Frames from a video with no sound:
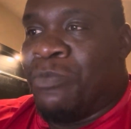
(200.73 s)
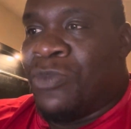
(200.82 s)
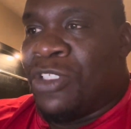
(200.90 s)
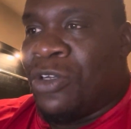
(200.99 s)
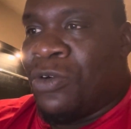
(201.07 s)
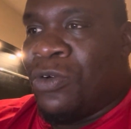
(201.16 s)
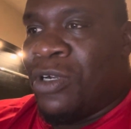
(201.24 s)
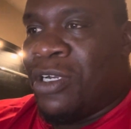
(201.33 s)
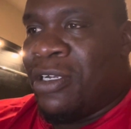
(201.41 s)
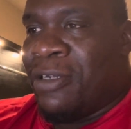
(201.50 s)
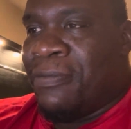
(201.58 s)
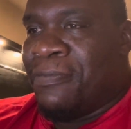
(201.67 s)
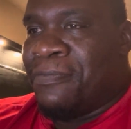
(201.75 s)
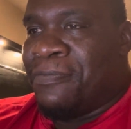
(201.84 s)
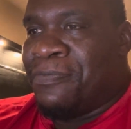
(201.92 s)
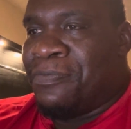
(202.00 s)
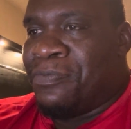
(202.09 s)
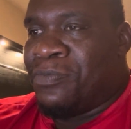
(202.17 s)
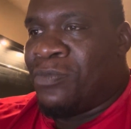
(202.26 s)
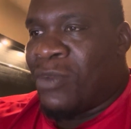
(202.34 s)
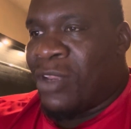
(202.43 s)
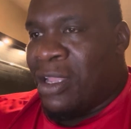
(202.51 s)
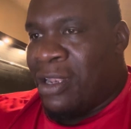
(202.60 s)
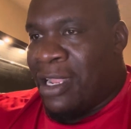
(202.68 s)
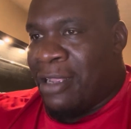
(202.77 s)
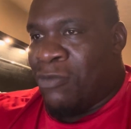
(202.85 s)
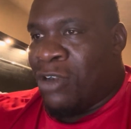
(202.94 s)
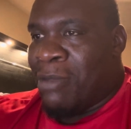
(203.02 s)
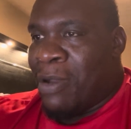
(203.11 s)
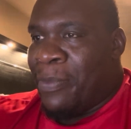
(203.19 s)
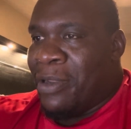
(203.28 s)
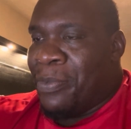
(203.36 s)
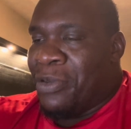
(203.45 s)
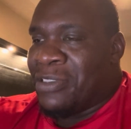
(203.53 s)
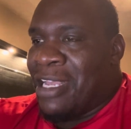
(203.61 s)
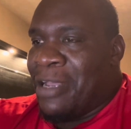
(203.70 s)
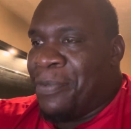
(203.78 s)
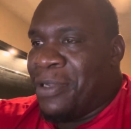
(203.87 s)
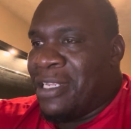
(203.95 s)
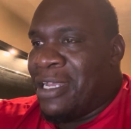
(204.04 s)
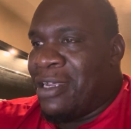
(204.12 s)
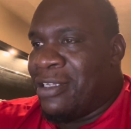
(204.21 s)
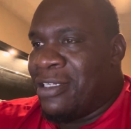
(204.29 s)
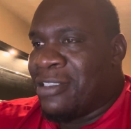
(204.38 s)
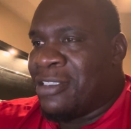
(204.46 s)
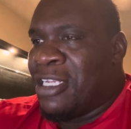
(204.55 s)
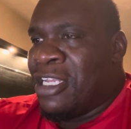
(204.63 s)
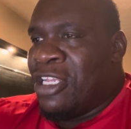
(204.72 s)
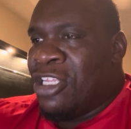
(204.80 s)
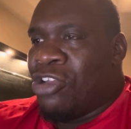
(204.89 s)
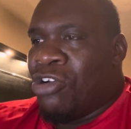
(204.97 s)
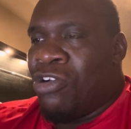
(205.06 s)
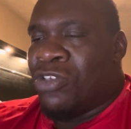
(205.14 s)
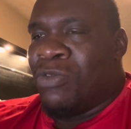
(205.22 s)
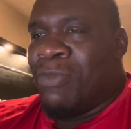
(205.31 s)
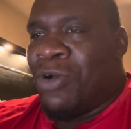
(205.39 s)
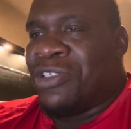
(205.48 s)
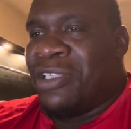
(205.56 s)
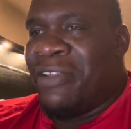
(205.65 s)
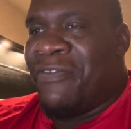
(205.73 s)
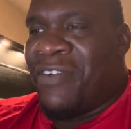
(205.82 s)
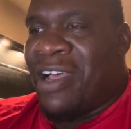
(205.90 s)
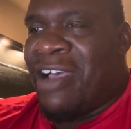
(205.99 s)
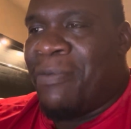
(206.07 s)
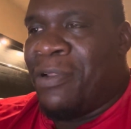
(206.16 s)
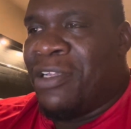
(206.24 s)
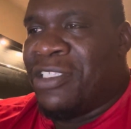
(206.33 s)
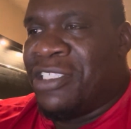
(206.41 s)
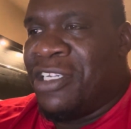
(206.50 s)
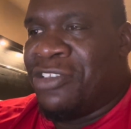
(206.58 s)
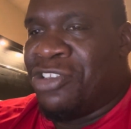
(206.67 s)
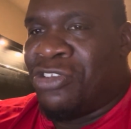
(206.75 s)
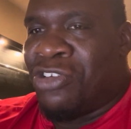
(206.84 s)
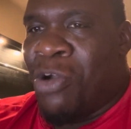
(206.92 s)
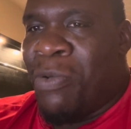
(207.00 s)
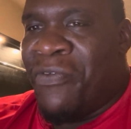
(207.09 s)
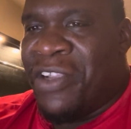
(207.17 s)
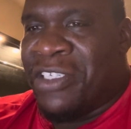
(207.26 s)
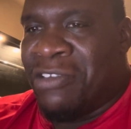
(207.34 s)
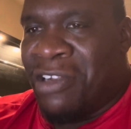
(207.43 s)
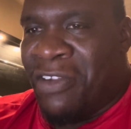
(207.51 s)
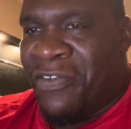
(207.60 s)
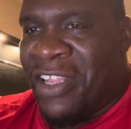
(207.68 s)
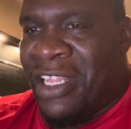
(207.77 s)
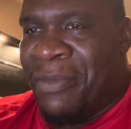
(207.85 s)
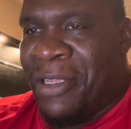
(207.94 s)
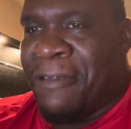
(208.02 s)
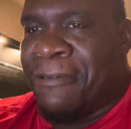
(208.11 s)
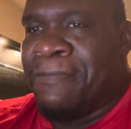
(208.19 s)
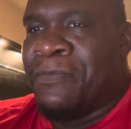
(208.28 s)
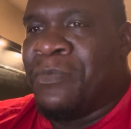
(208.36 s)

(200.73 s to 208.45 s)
So and like one of my bullet points I had put down is those with mostly 5+ years of strong professional development,